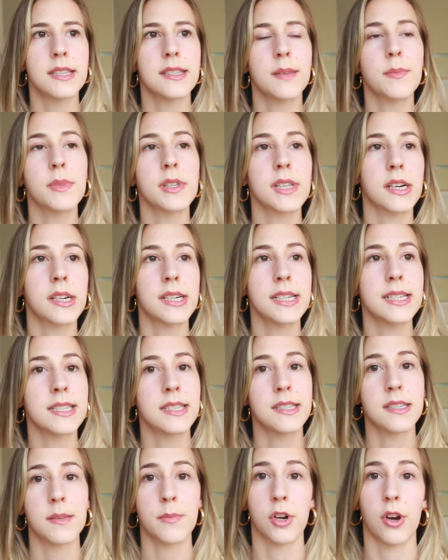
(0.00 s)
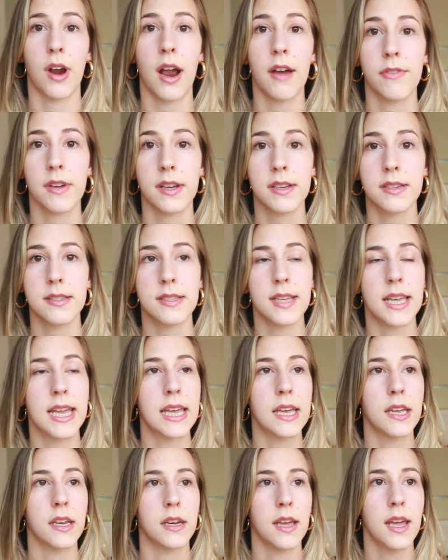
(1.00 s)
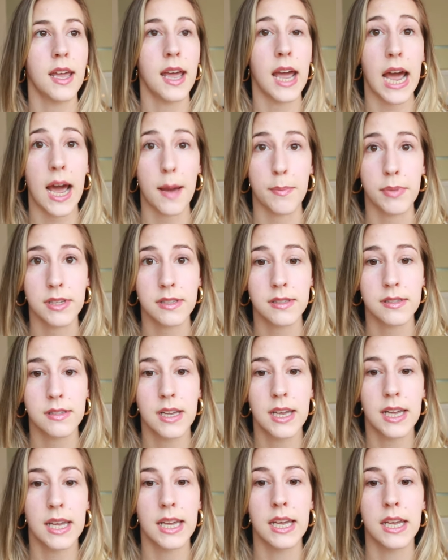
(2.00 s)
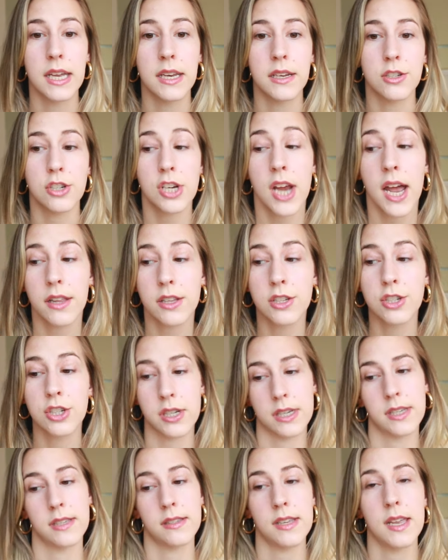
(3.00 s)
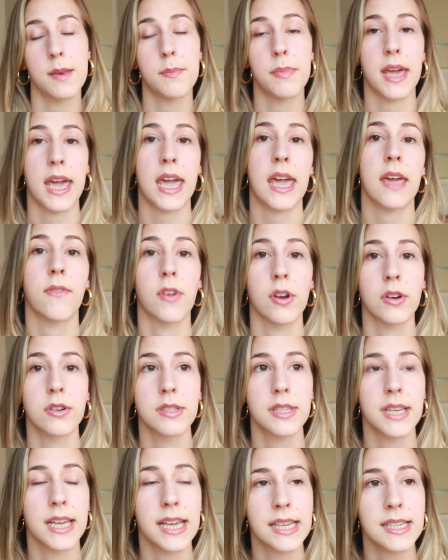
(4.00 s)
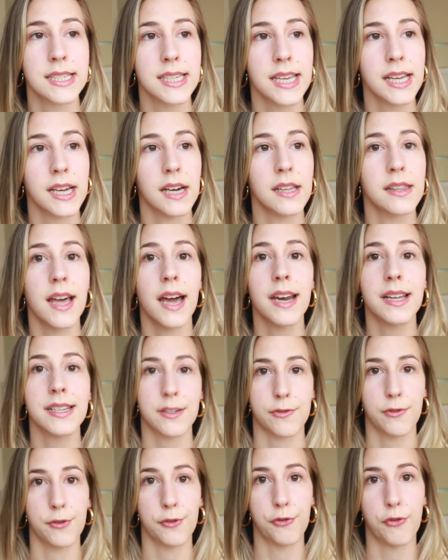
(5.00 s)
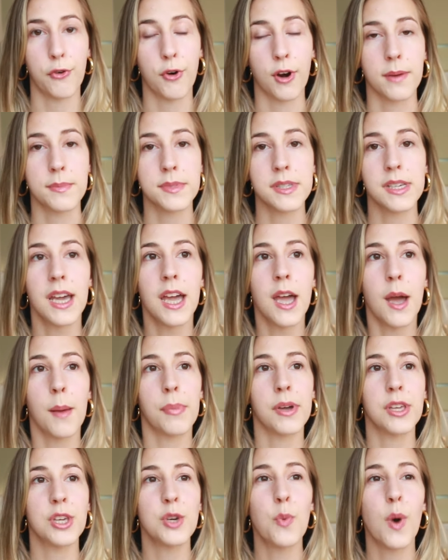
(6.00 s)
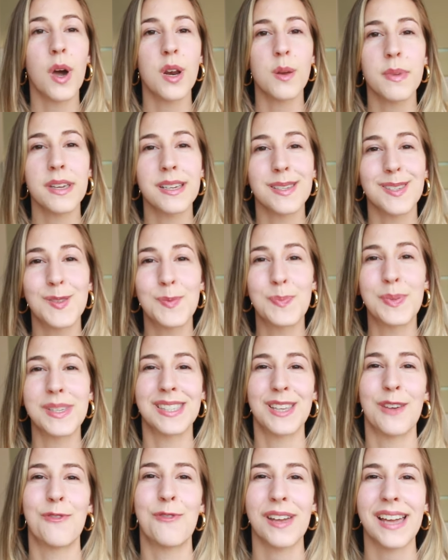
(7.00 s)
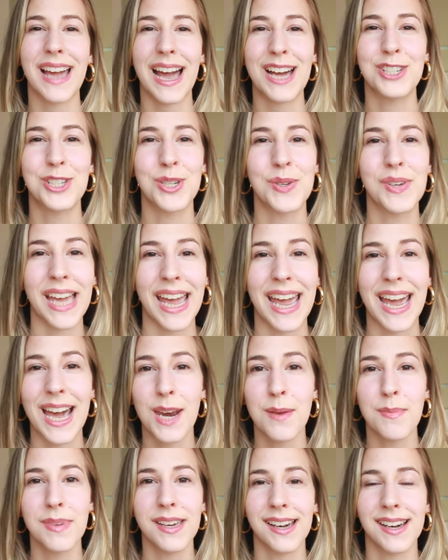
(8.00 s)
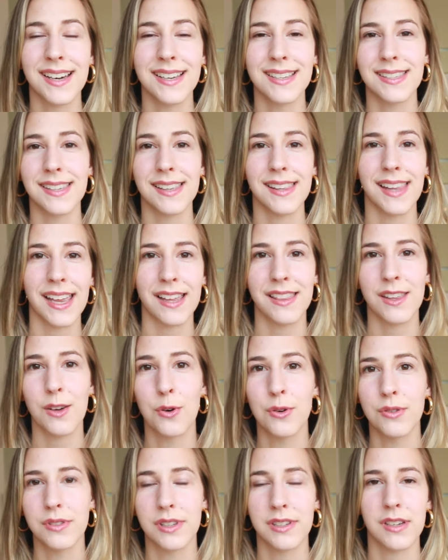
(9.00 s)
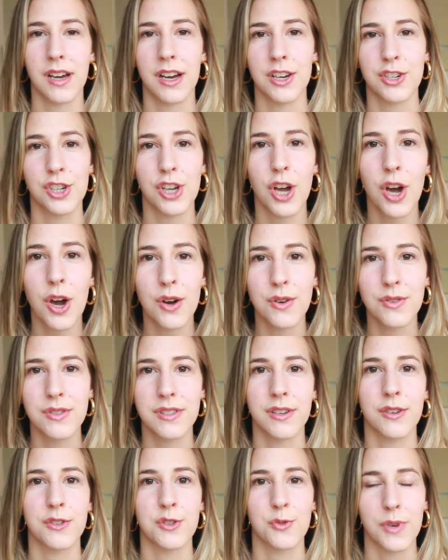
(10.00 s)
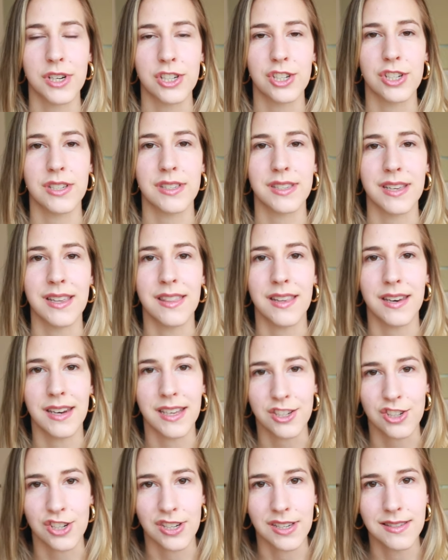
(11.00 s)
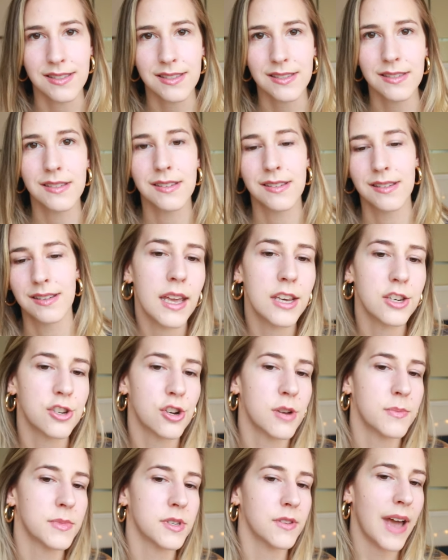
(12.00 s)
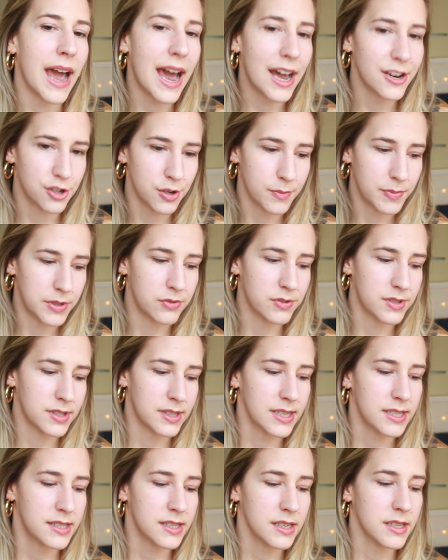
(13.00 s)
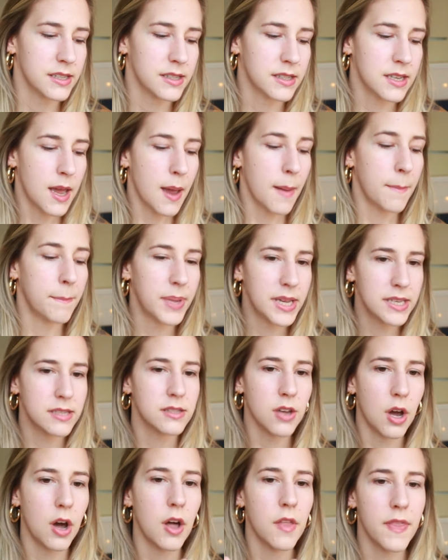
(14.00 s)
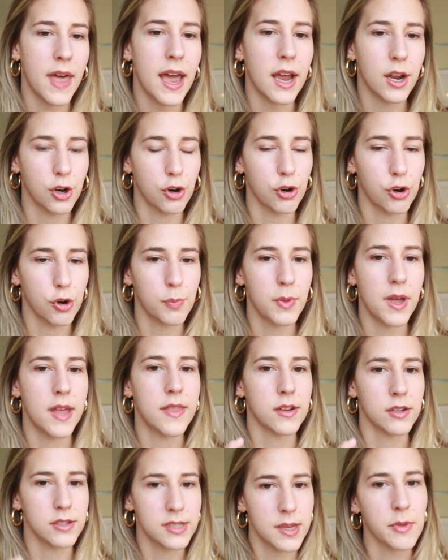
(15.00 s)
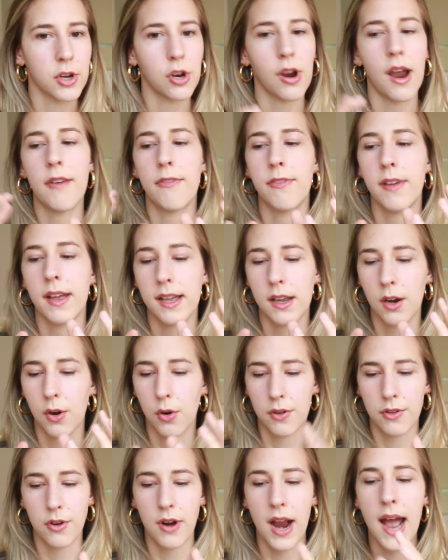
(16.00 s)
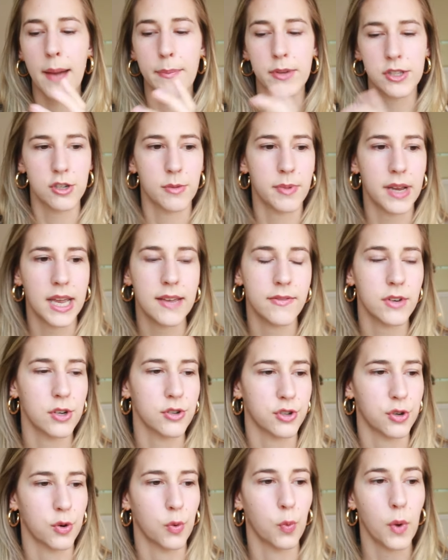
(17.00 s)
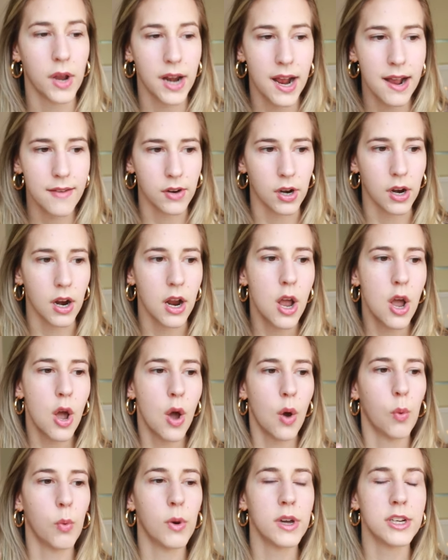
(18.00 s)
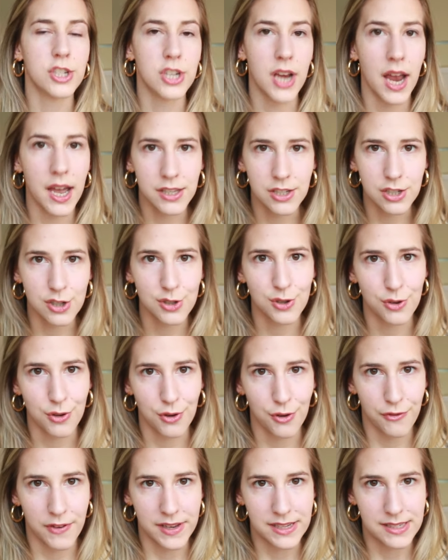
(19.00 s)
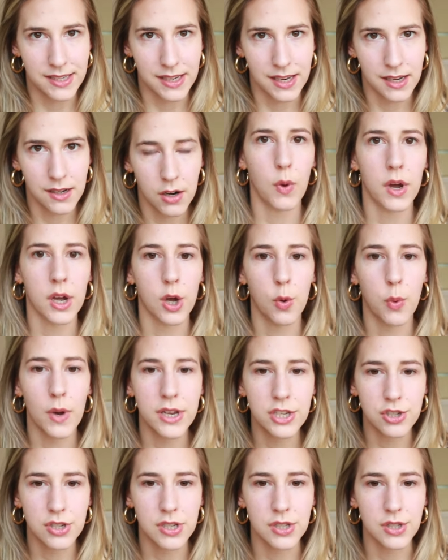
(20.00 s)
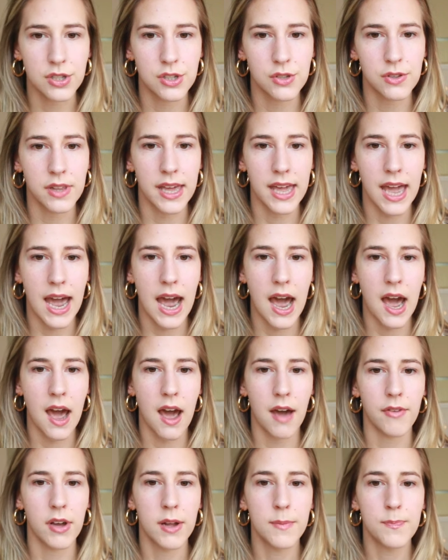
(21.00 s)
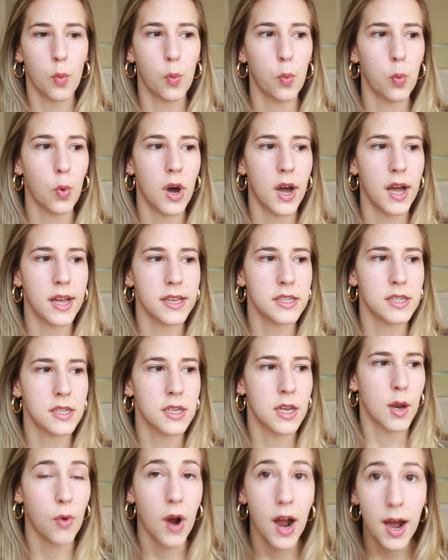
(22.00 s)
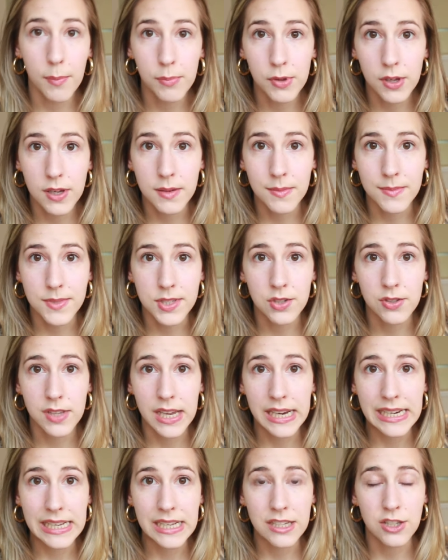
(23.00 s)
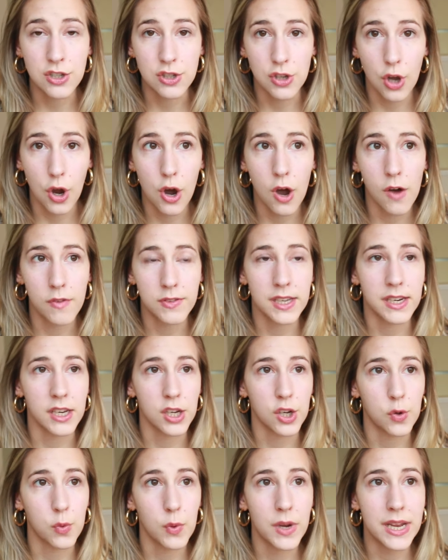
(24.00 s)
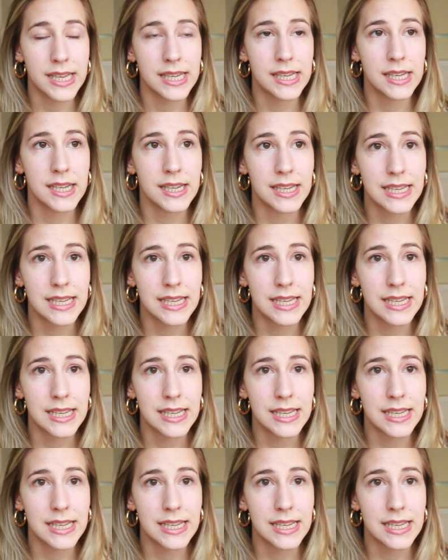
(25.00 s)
similarities in demographics in habits in challenges in behaviors it can take a lot of different forms but you want to be as specific as you can because like the old adage goes there's riches in the niches in terms of attributes this is based on that group and their demographic or their habits or behaviors or whatever, what challenges are they facing? What questions do they have? What problems do they need solved in a quick